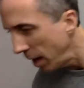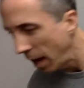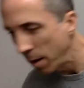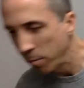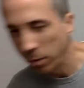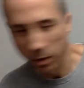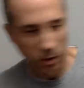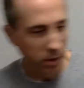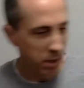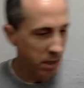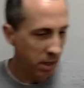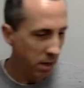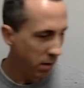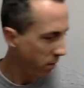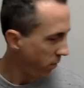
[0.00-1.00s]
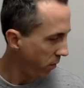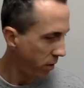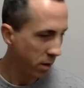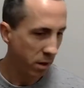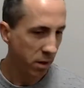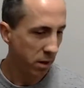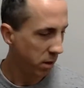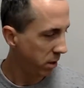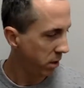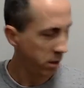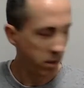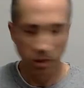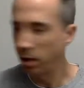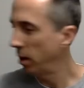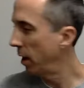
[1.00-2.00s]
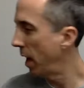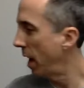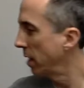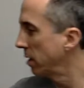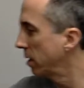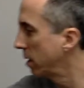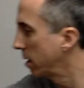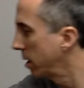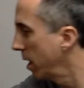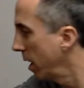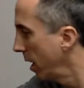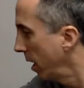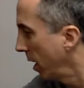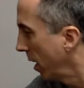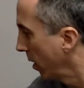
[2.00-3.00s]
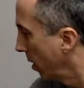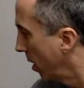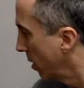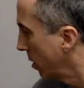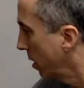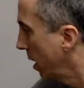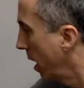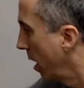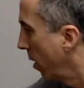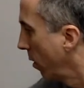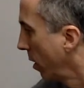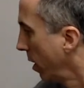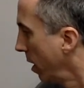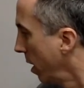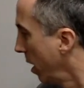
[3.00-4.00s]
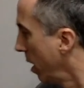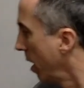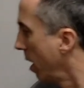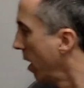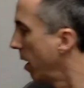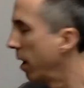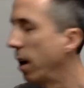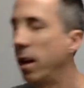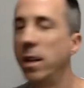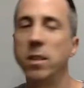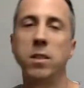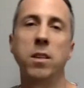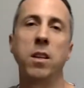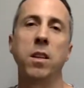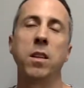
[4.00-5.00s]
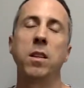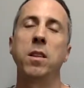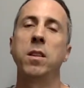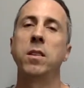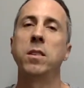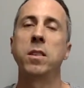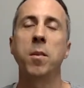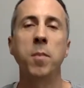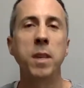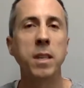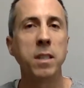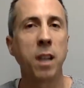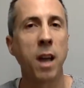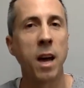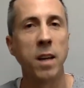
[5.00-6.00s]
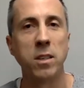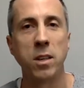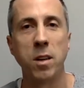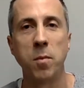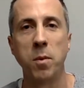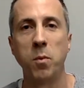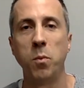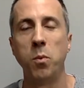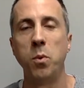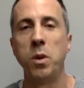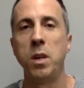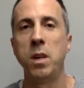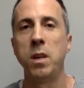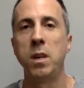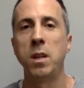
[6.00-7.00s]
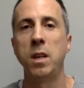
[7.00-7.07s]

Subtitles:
I believe this is the last thing, I lost count, is some of these lines are going to be really